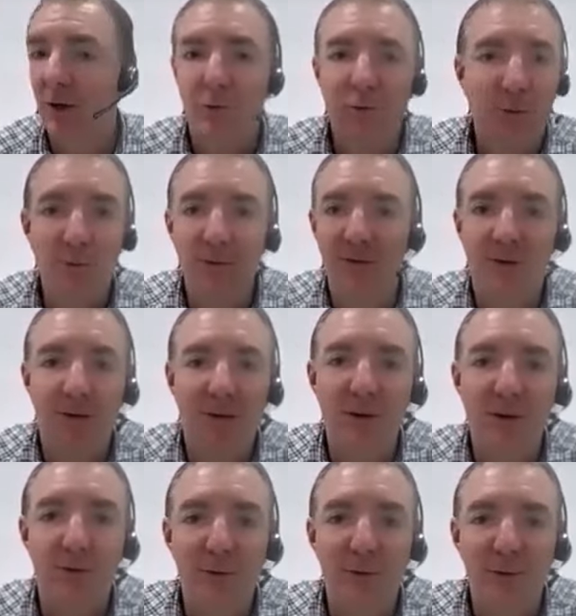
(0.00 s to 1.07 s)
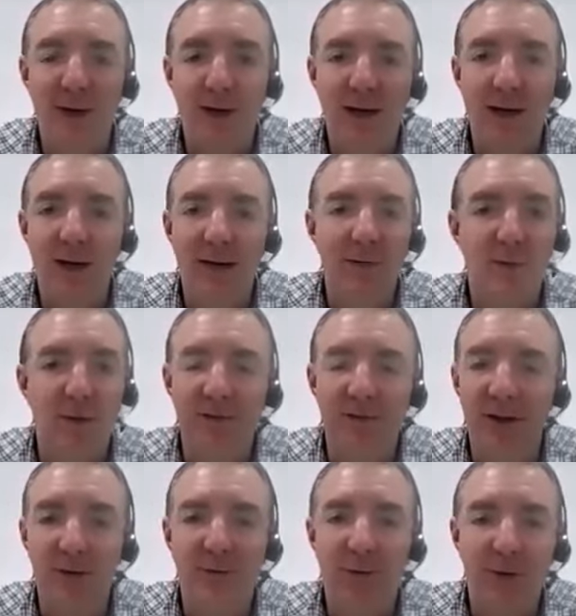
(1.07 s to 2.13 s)
Drop us a line through that. It's got our
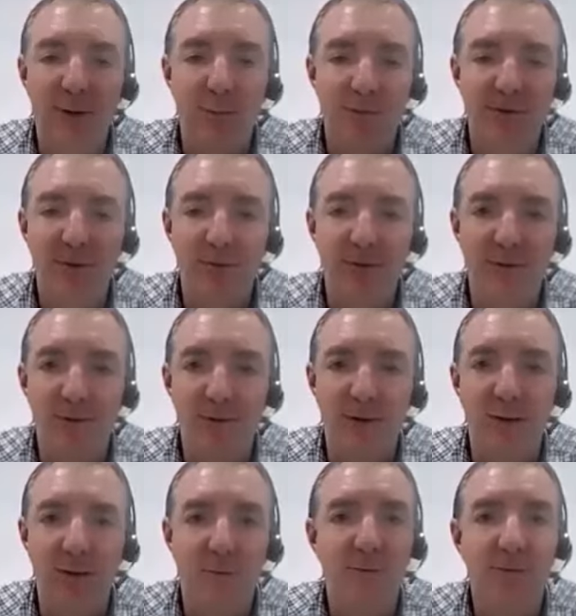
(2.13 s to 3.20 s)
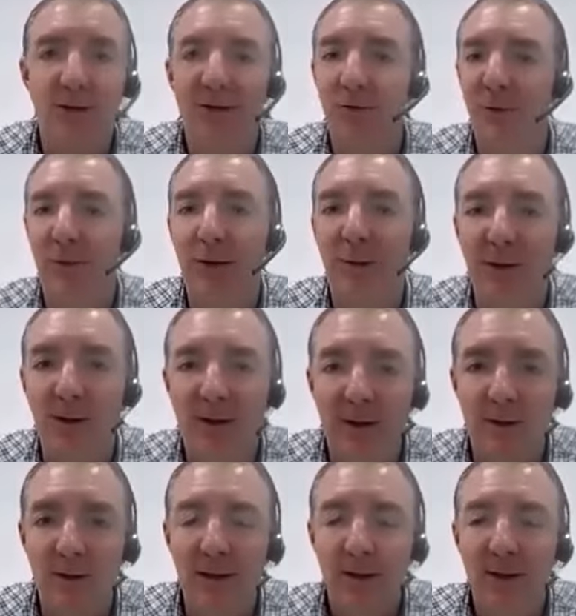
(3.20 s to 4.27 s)
telephone numbers and everything on there. It tells you where we
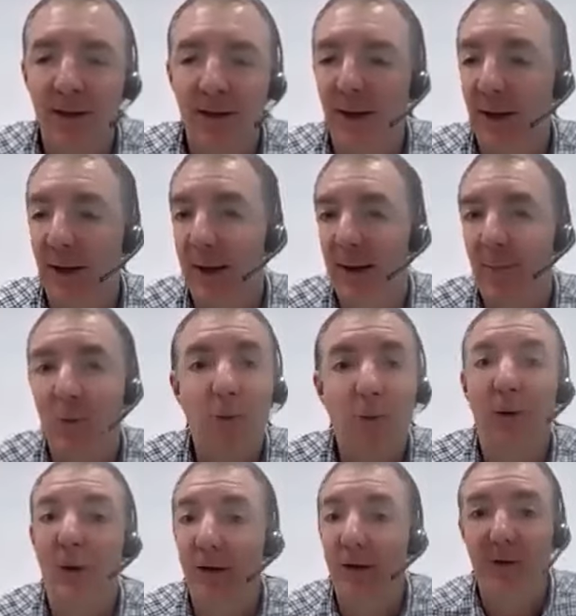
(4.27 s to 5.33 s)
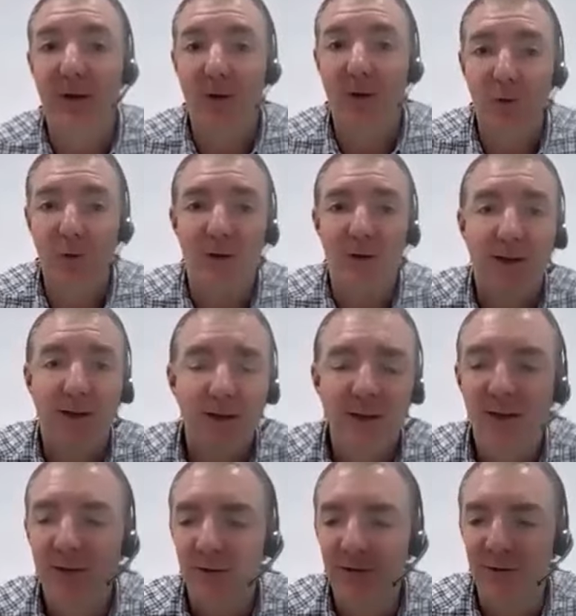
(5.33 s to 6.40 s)
are. We work all over the country.
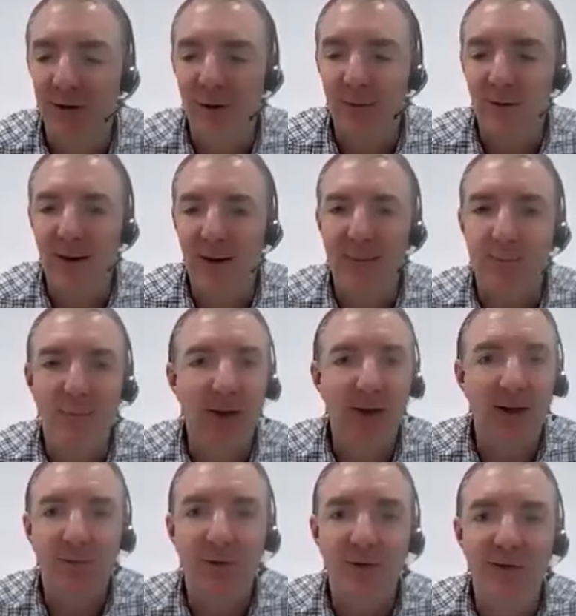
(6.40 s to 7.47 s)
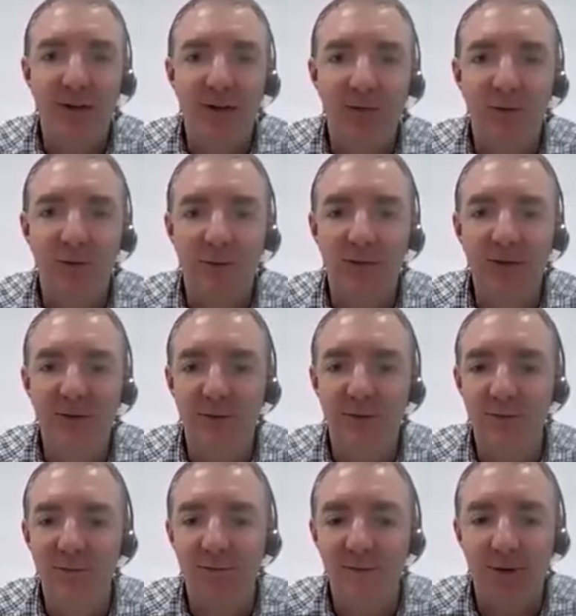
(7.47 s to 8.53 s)
So reach out to us
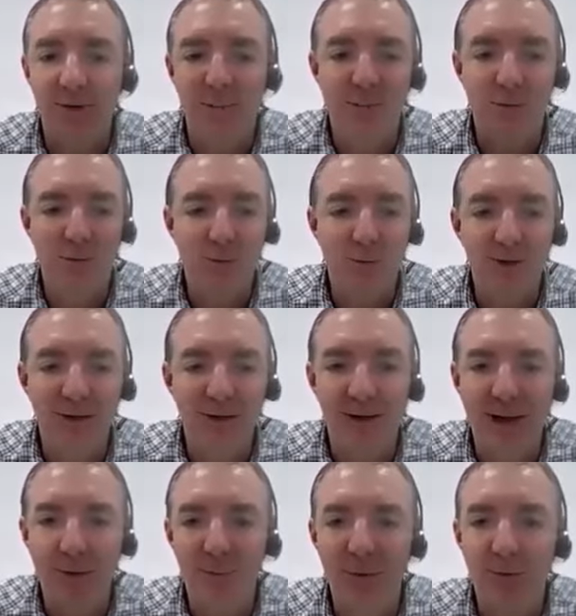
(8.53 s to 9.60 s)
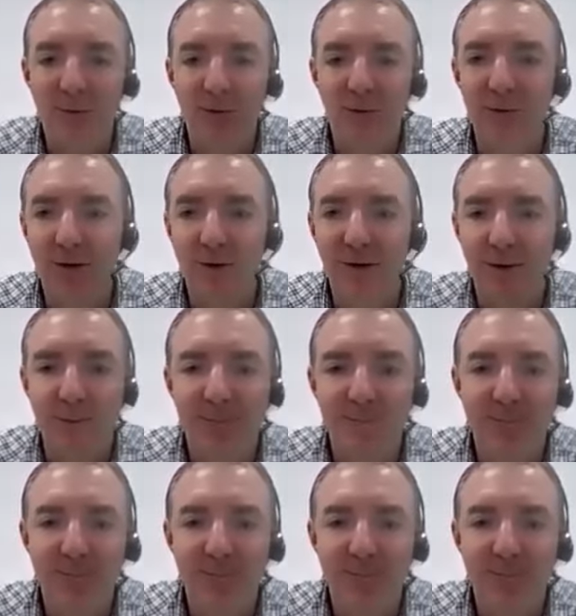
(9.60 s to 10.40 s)
and I'm sure we can help you along your journey.